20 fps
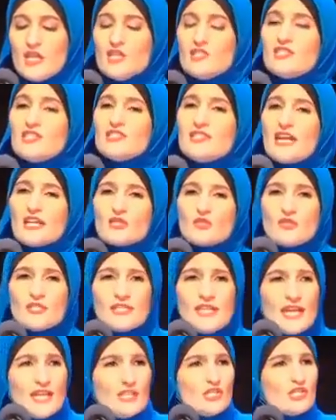to
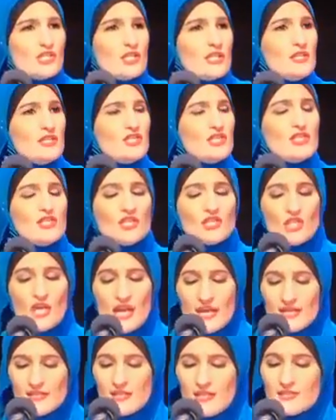segregation, to the
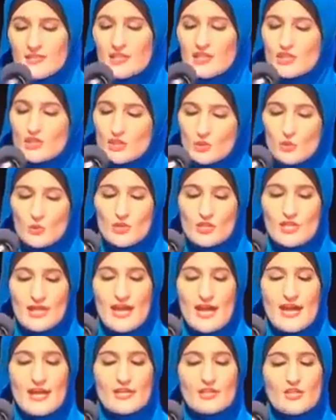Chinese Exclusion
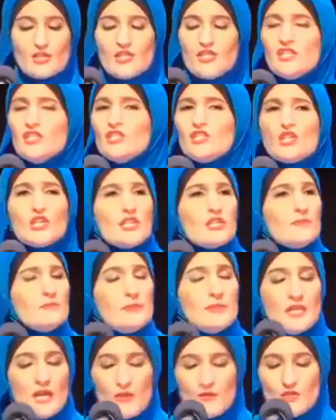Act, to the
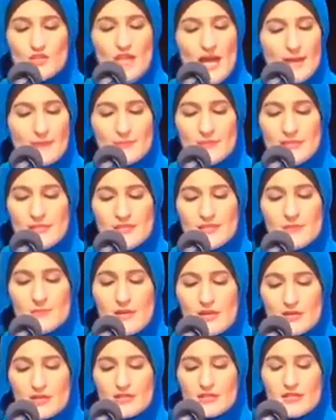internment of Japanese
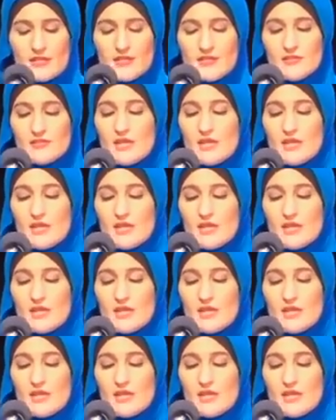Americans,